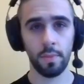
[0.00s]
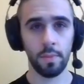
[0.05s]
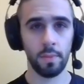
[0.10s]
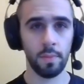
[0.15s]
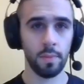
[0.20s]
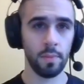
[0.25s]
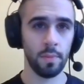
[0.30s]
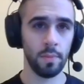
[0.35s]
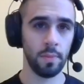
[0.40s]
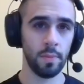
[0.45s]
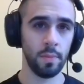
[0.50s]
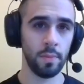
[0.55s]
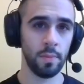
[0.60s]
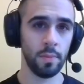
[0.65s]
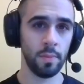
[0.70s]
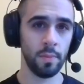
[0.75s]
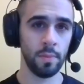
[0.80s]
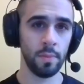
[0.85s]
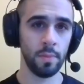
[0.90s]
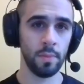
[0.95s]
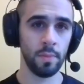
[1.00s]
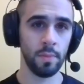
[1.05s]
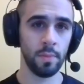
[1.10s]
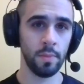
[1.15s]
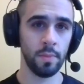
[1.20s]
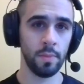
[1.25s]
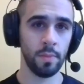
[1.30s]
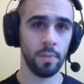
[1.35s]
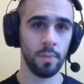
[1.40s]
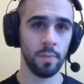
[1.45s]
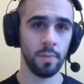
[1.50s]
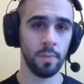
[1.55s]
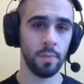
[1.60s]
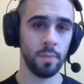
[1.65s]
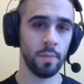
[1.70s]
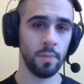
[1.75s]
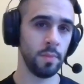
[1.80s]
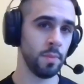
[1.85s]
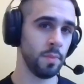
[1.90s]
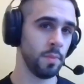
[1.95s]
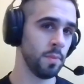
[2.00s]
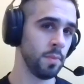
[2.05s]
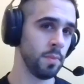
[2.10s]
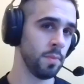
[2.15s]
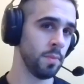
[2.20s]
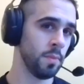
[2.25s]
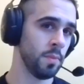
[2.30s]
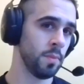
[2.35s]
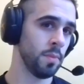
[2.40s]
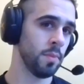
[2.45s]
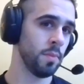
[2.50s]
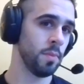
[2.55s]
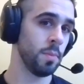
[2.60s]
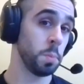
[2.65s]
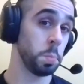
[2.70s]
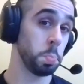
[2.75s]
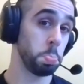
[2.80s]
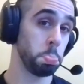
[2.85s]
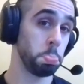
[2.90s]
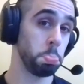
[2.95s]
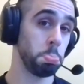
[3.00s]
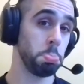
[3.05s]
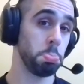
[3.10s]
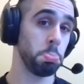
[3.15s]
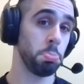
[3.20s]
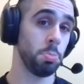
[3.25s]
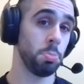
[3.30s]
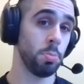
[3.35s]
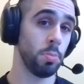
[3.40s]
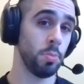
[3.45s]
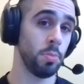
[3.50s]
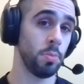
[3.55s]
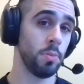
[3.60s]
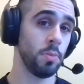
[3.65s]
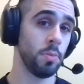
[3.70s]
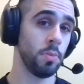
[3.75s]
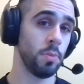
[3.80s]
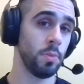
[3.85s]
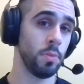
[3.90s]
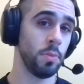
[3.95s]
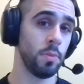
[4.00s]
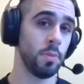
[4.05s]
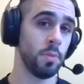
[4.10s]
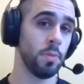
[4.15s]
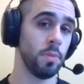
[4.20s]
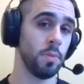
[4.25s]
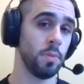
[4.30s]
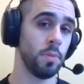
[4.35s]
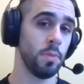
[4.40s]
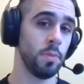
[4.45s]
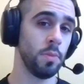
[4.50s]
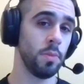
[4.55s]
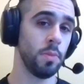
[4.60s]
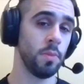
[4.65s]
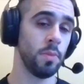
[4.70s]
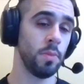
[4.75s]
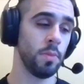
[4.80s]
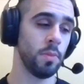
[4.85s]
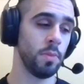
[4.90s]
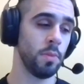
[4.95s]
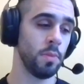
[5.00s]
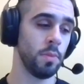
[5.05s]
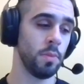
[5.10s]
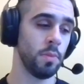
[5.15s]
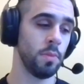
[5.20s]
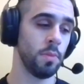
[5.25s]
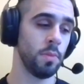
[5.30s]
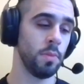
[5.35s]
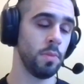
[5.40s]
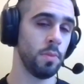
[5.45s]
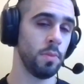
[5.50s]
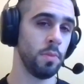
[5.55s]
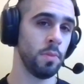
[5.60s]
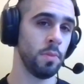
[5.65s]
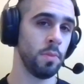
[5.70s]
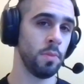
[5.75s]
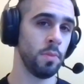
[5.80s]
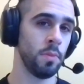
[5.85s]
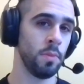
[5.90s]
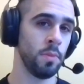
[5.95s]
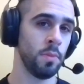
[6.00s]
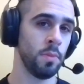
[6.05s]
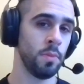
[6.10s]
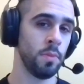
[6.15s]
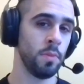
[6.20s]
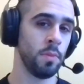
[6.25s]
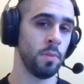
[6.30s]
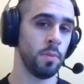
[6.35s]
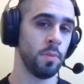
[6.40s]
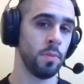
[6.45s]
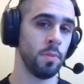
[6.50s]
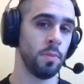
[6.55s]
No words are spoken by the person on screen.